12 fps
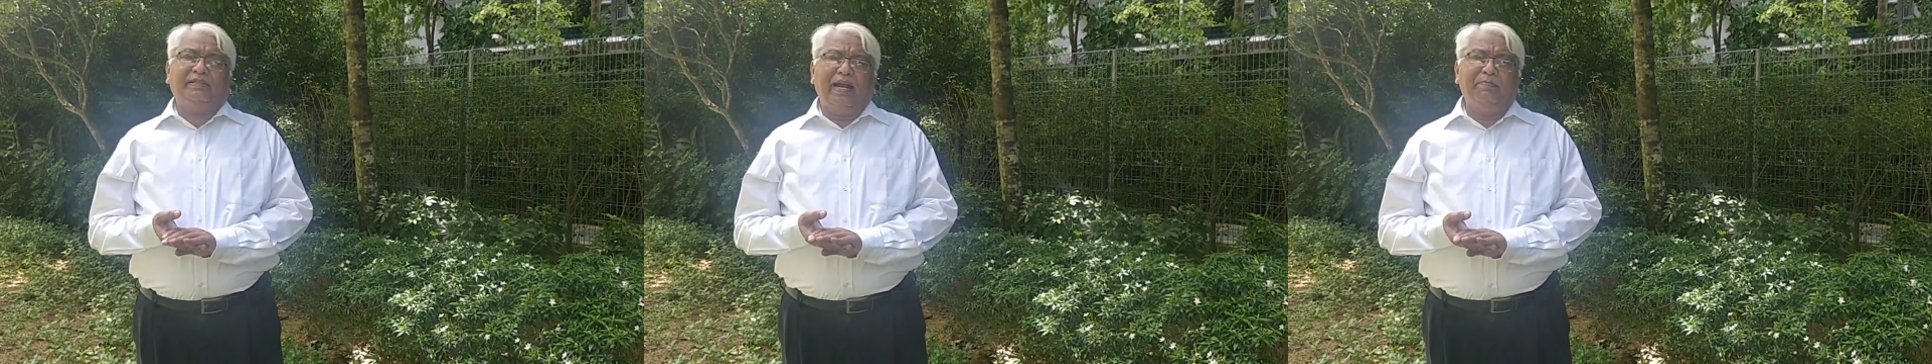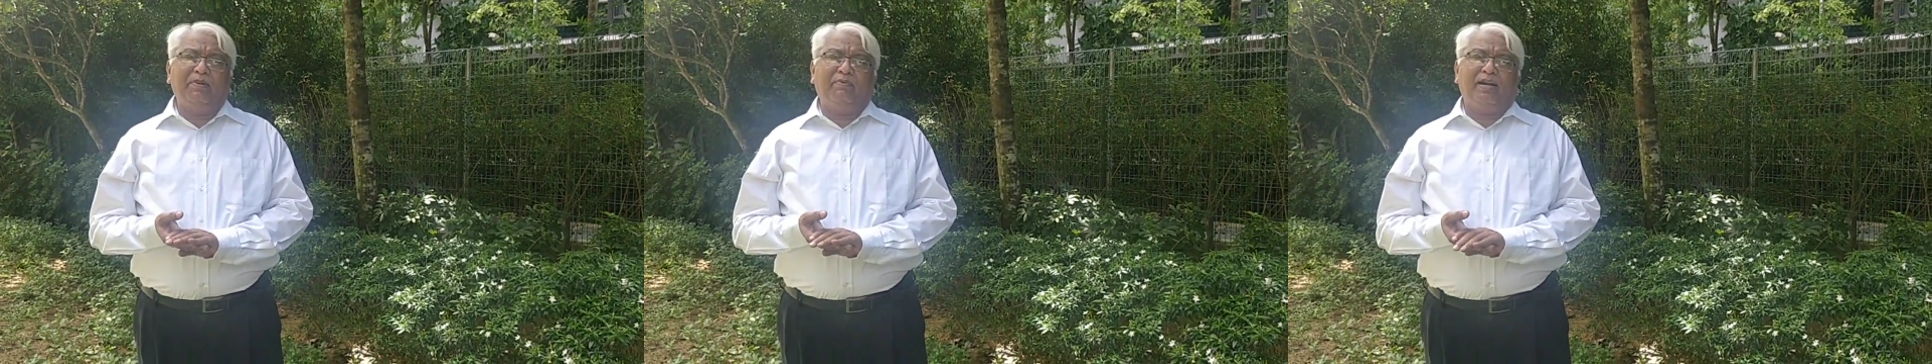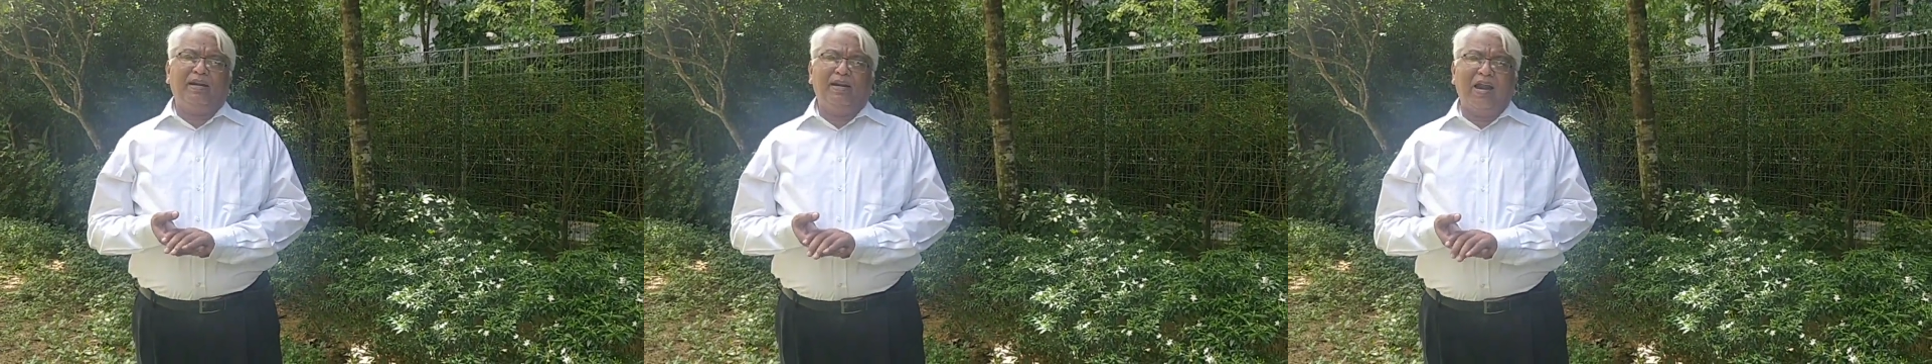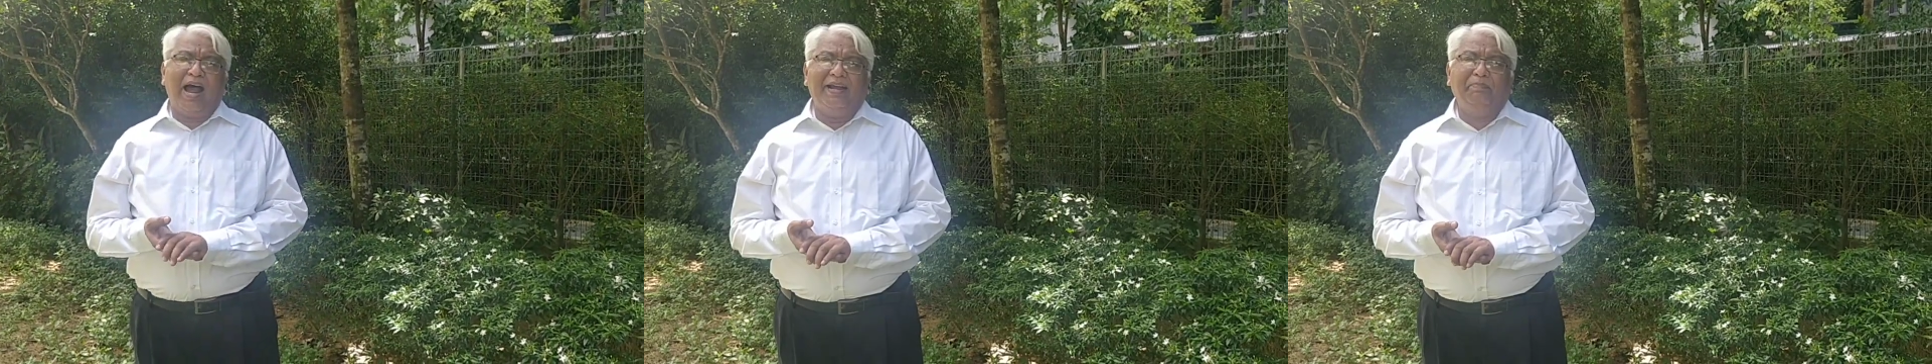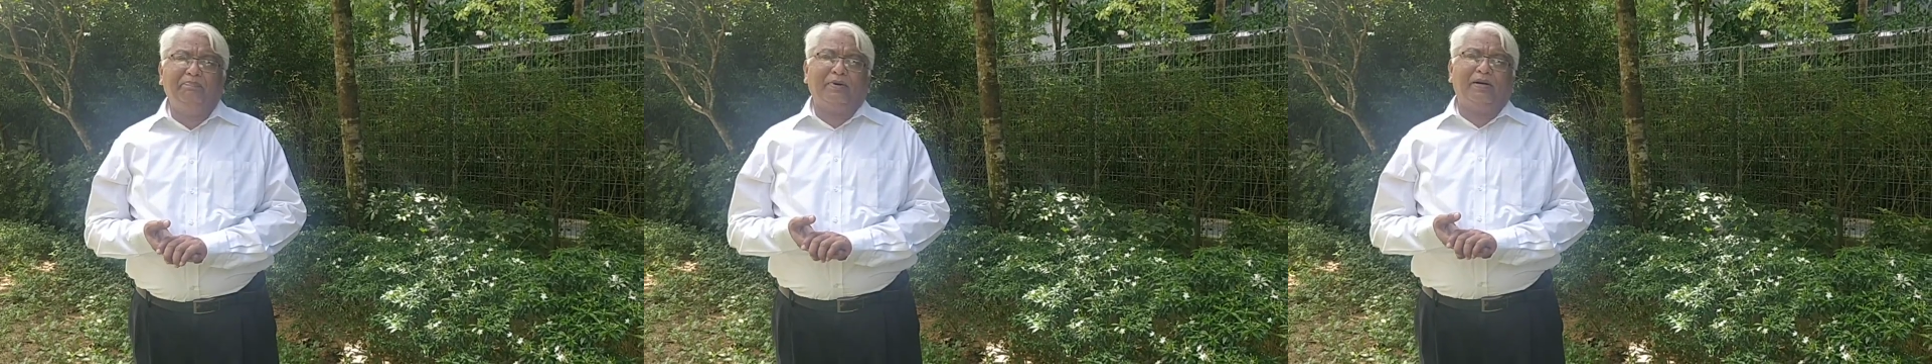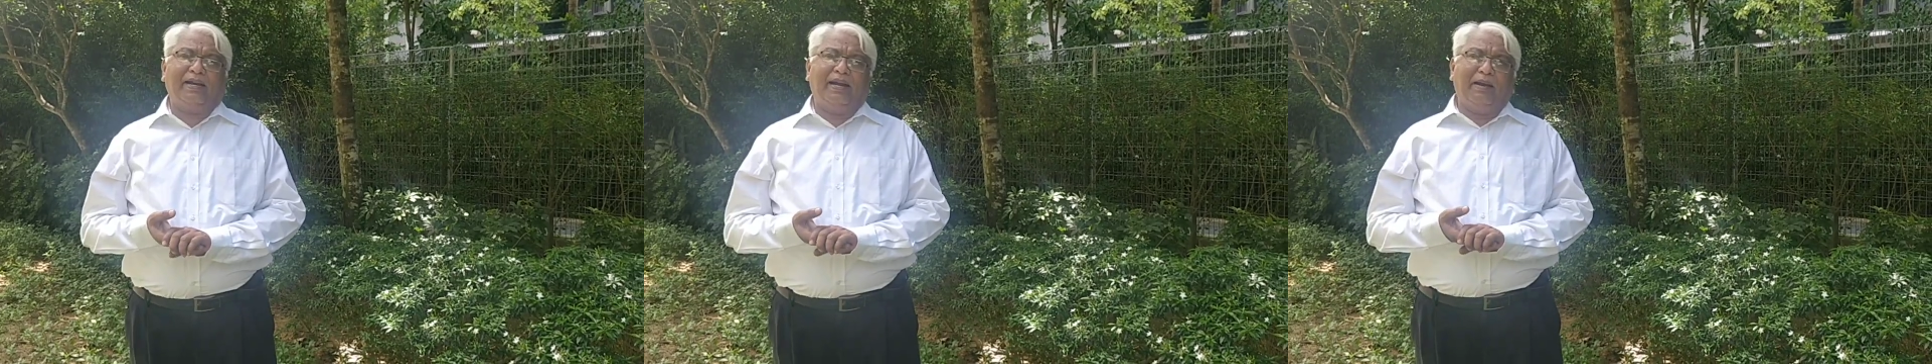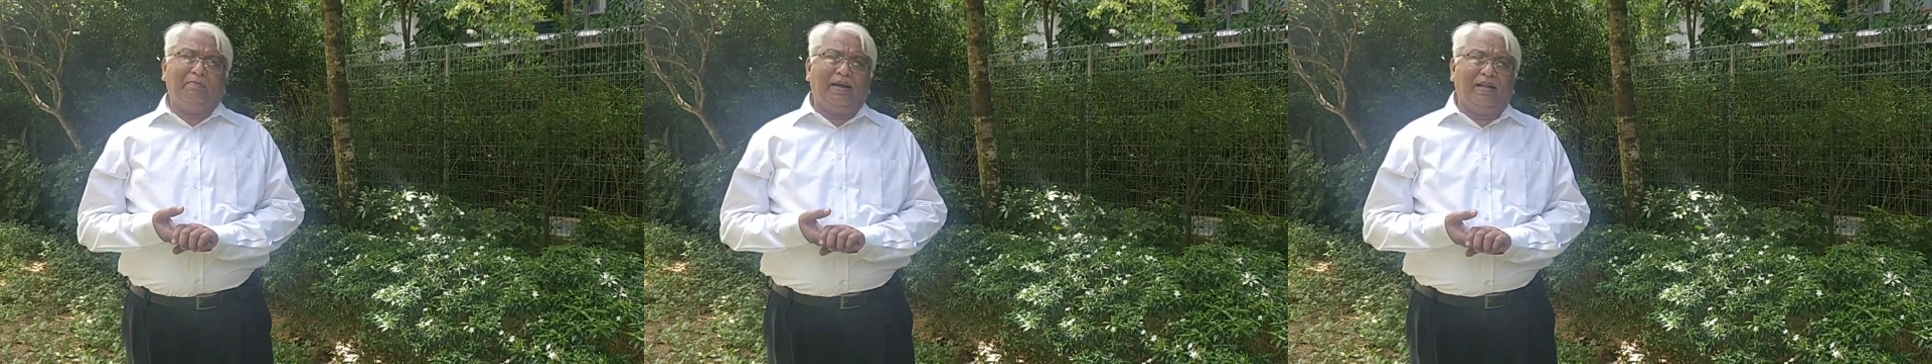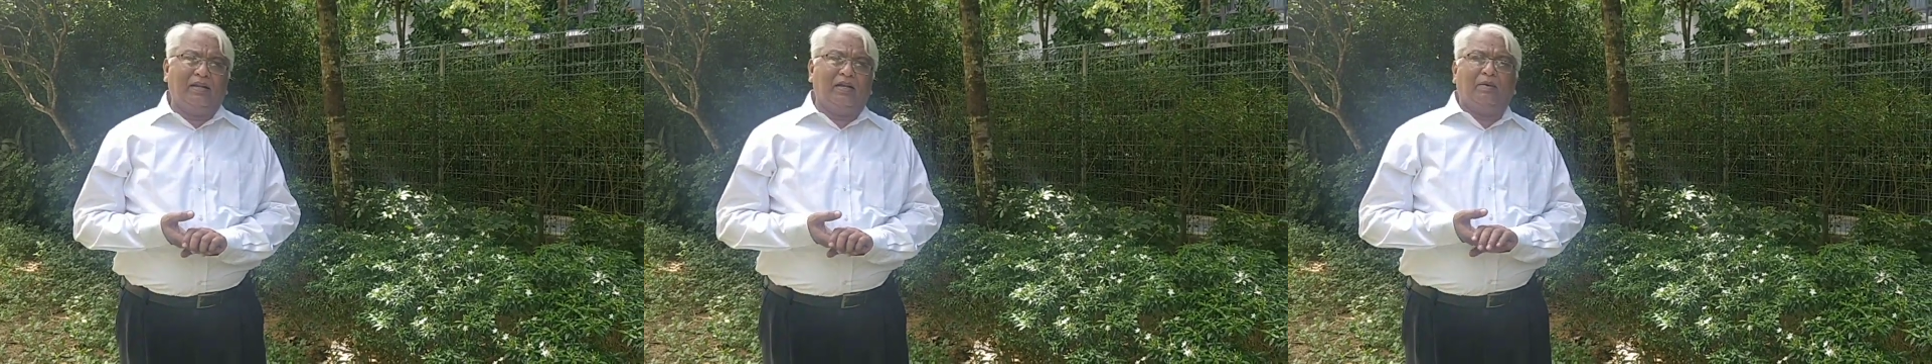10 power 9 per
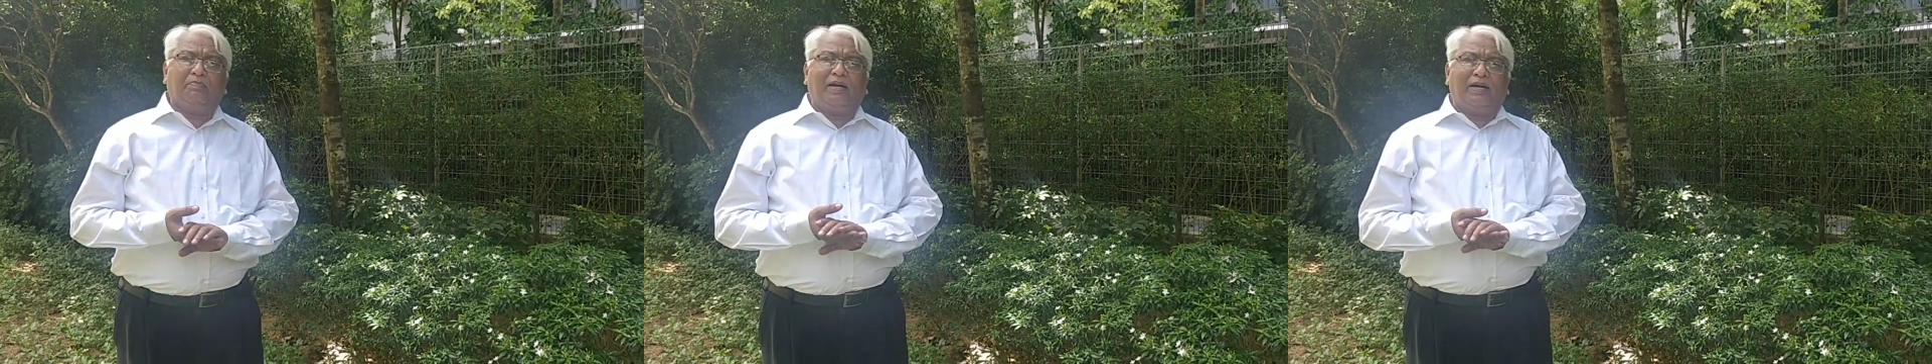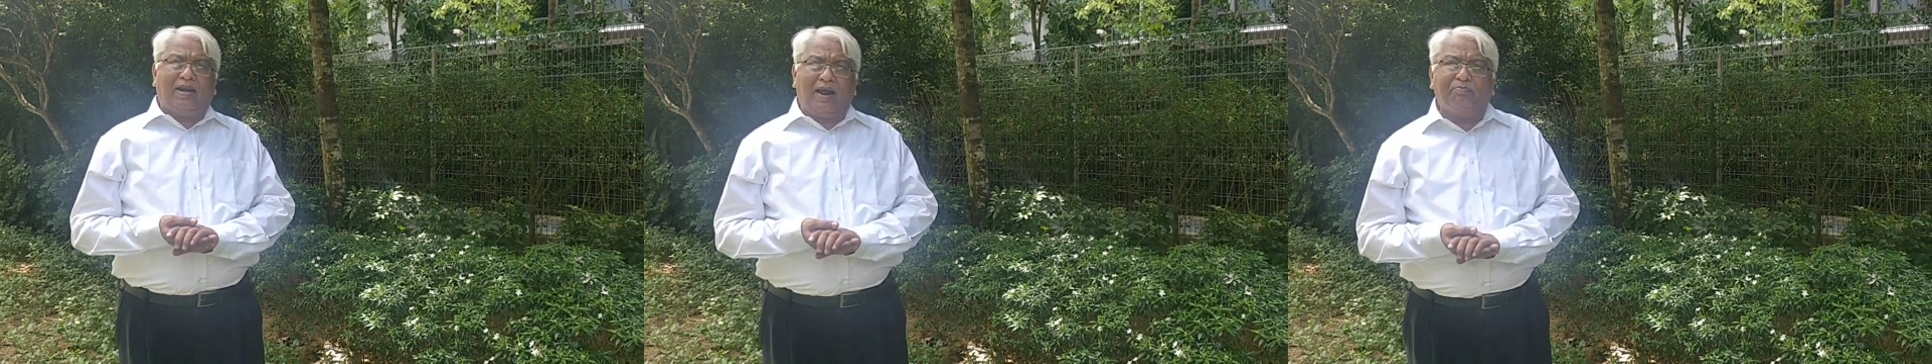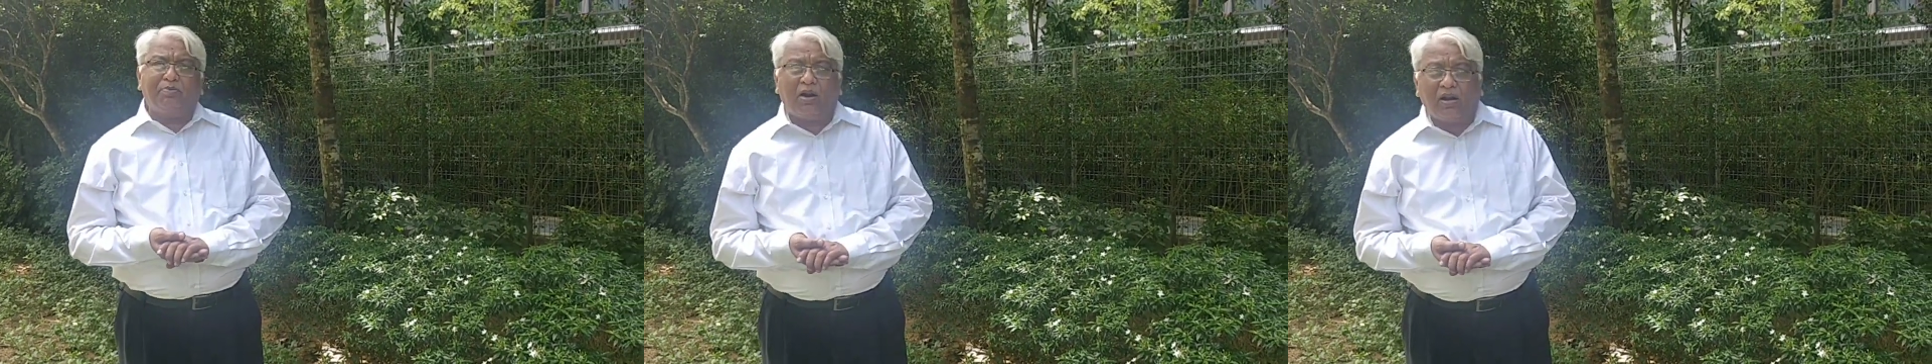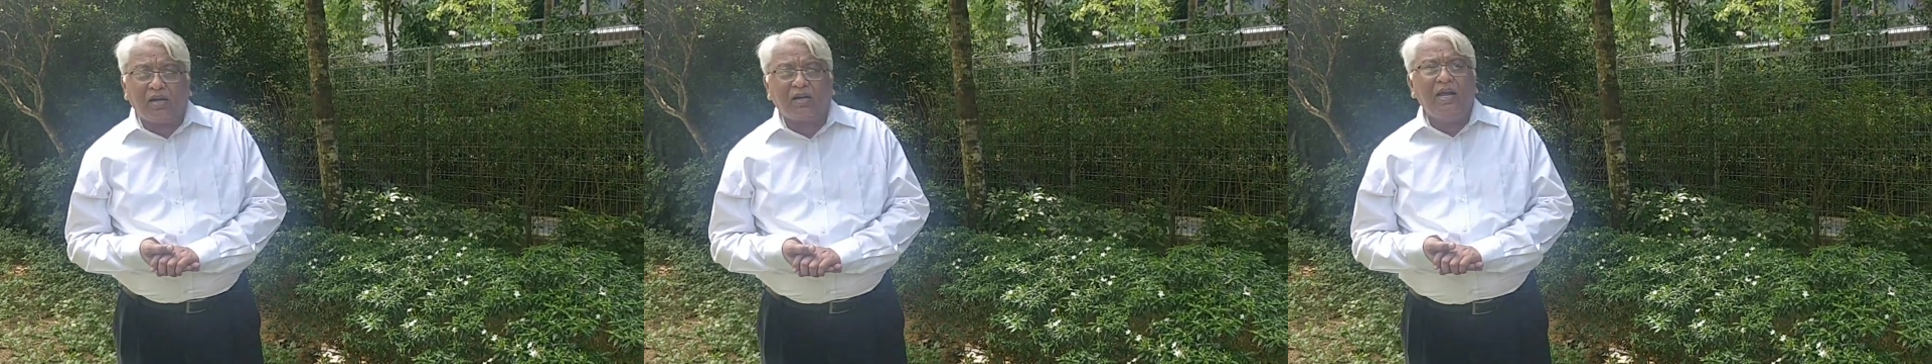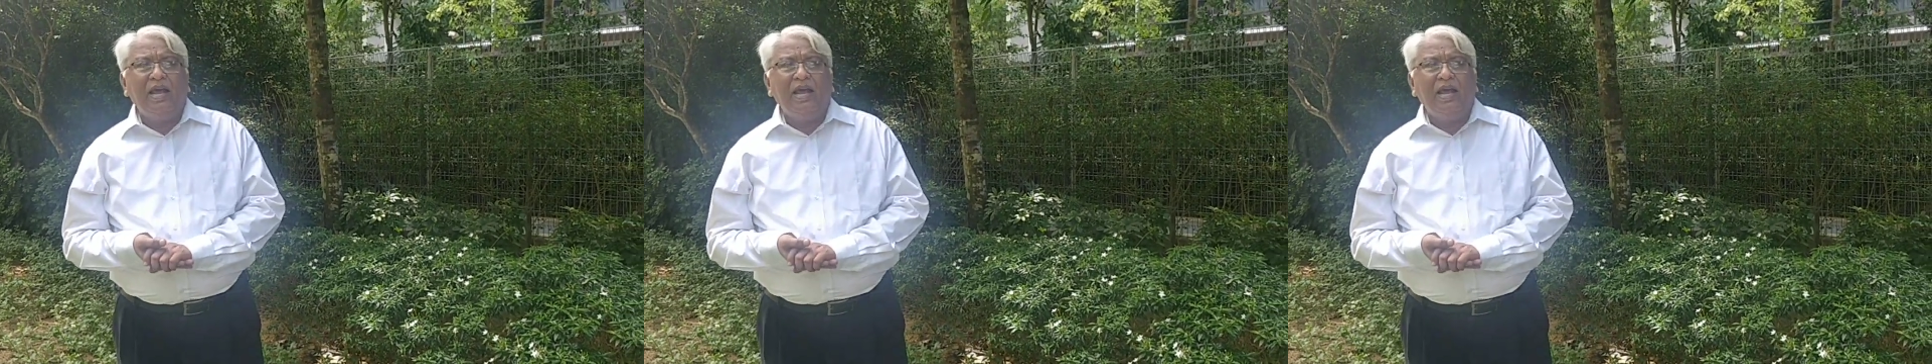ml upper gram product